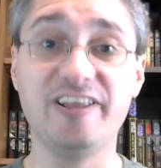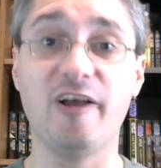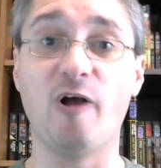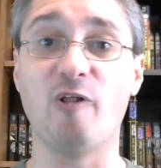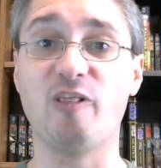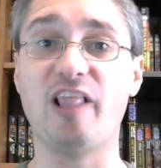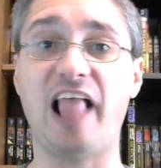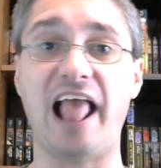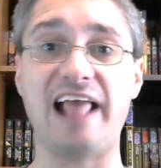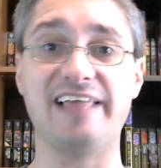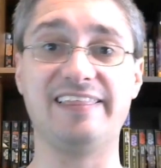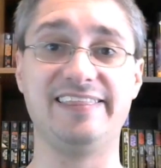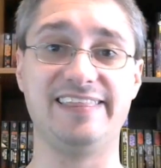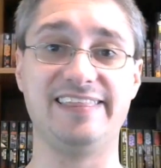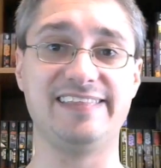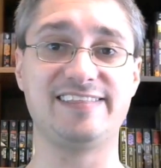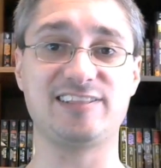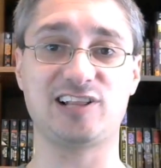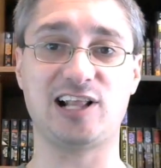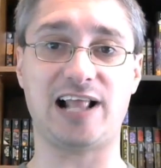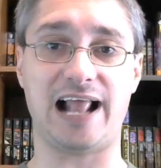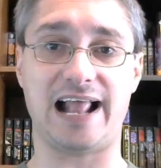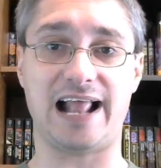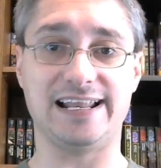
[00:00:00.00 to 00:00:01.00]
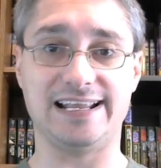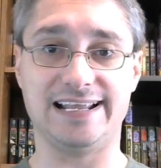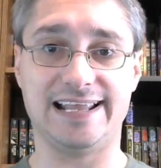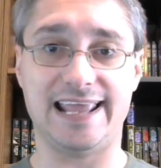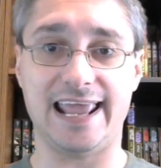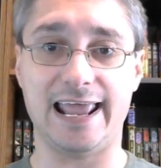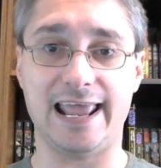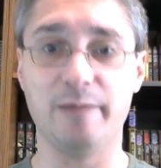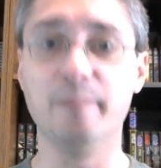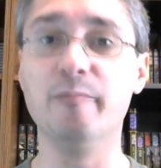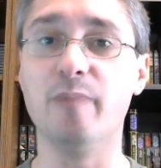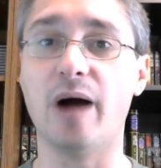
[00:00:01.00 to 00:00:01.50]
don't like this kind of
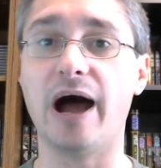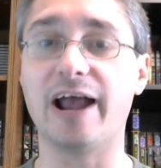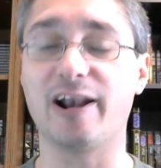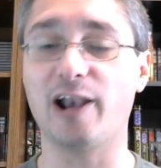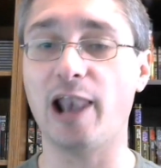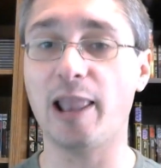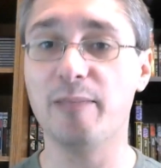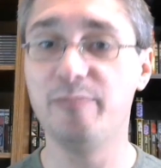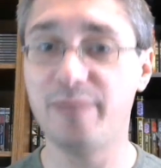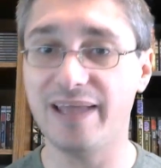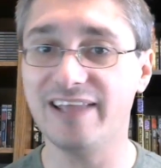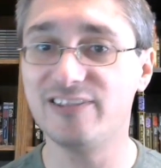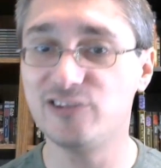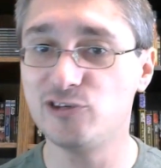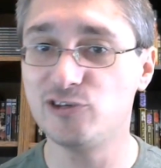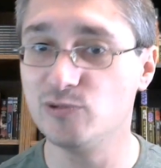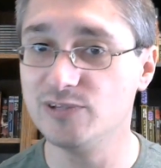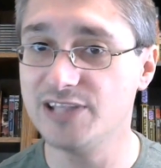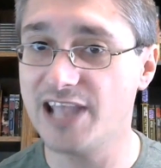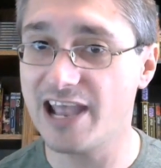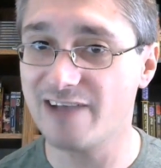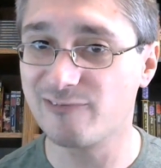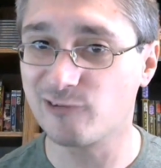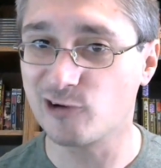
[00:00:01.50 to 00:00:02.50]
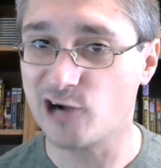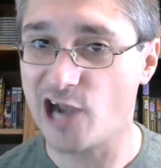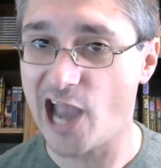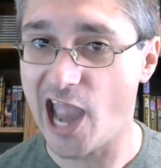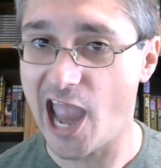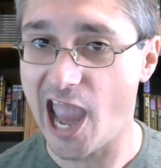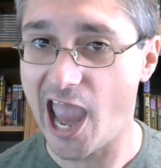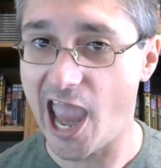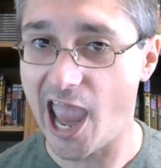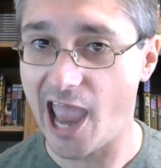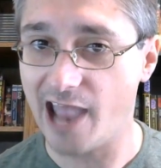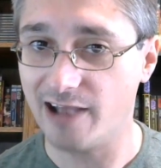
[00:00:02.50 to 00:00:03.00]
game model, I bet you never
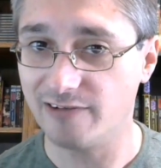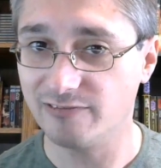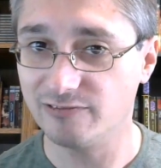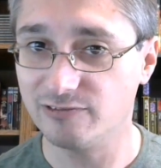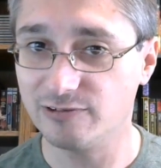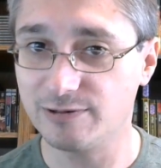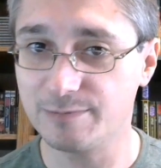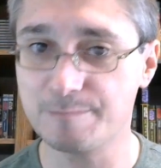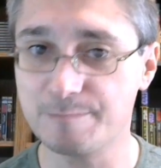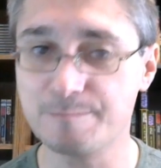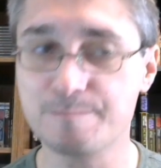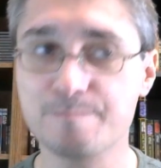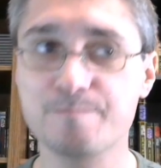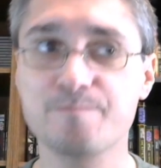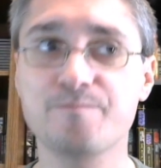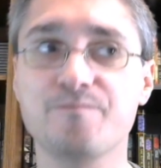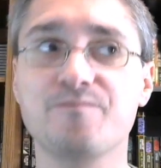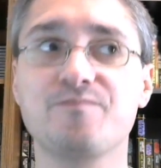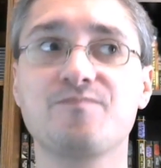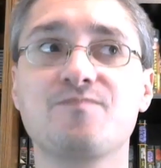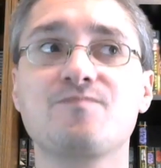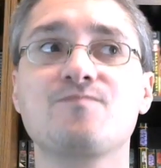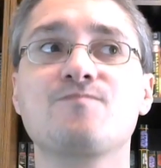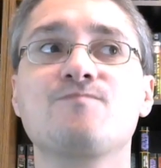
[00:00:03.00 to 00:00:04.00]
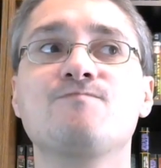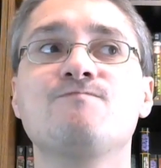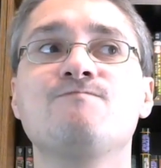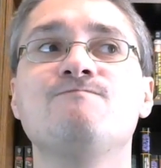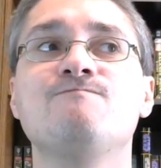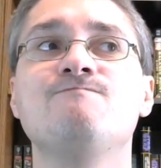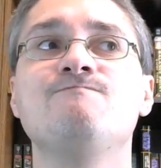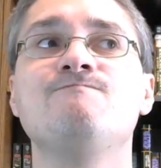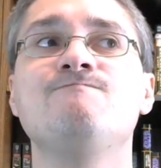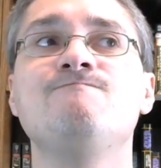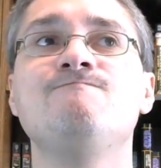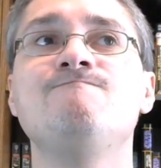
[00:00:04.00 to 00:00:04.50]
have.
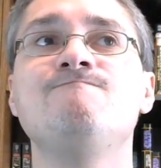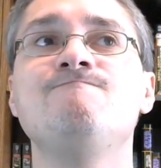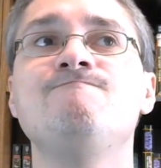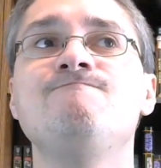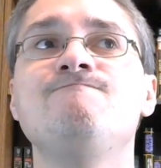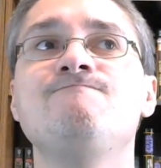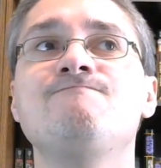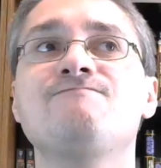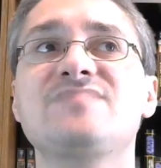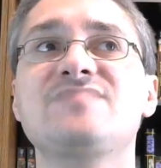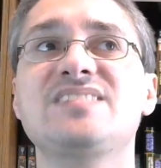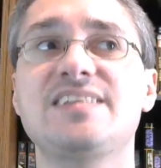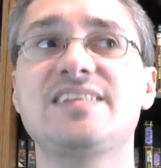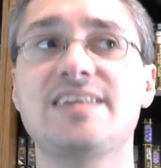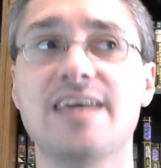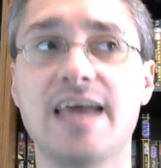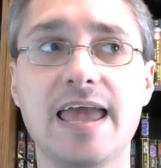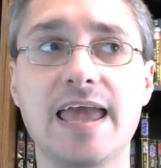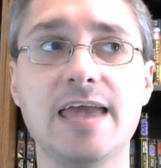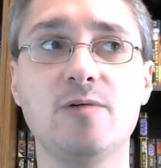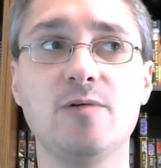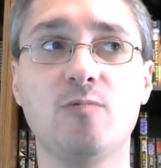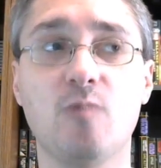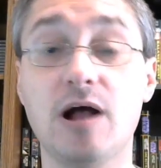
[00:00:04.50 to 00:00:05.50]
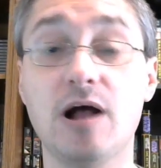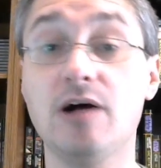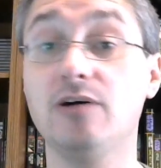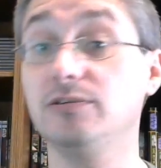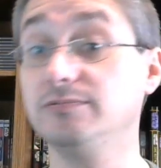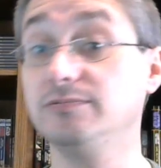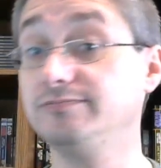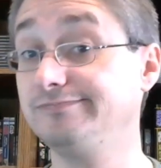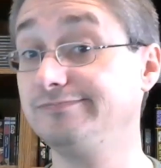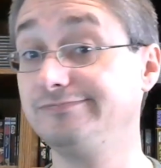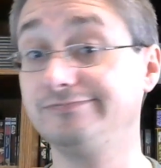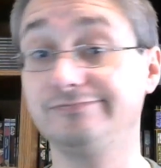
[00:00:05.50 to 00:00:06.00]
Okay,
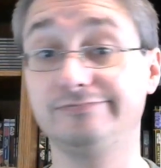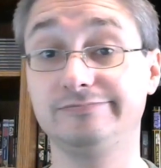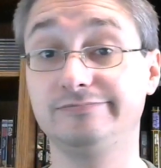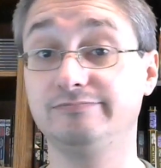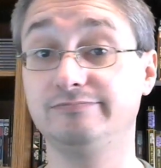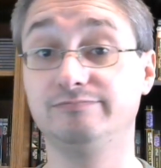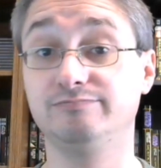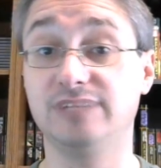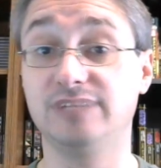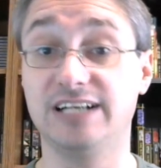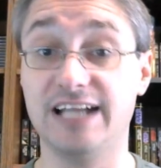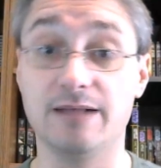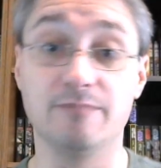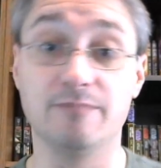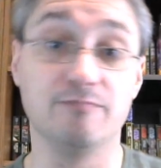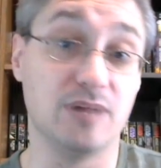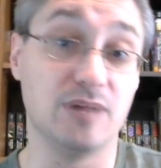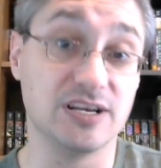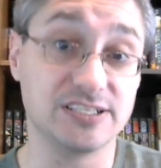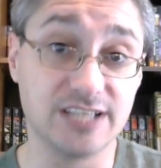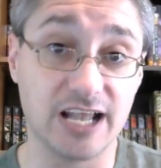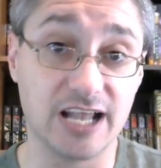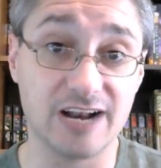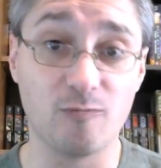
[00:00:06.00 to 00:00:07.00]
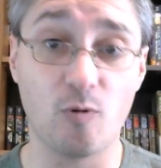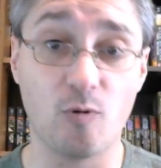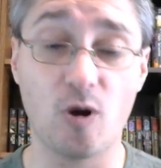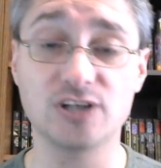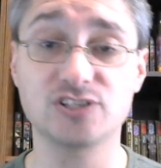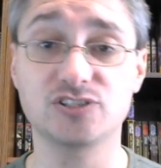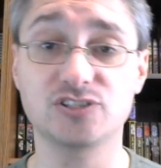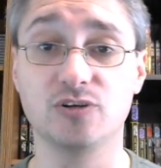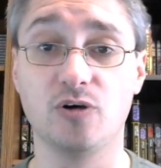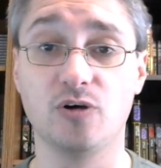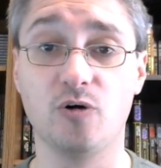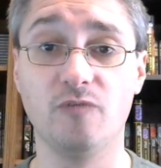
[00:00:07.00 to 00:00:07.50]
well, again, must not have
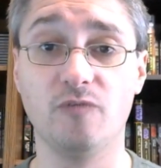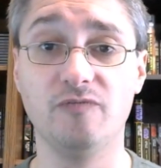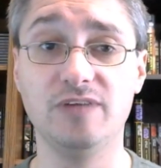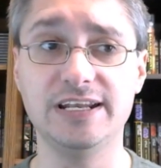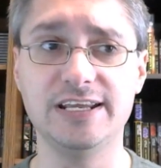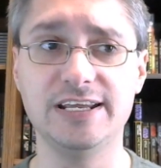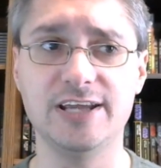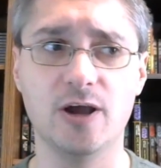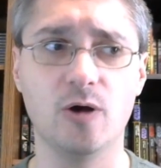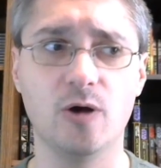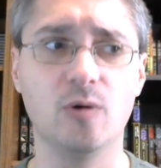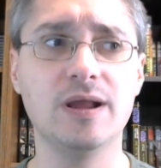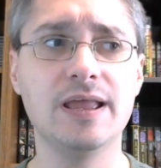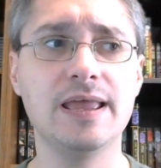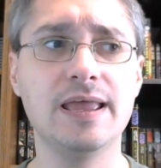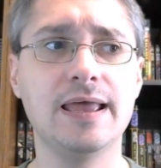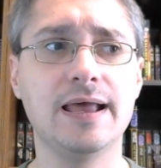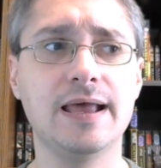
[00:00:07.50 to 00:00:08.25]
watched the whole video.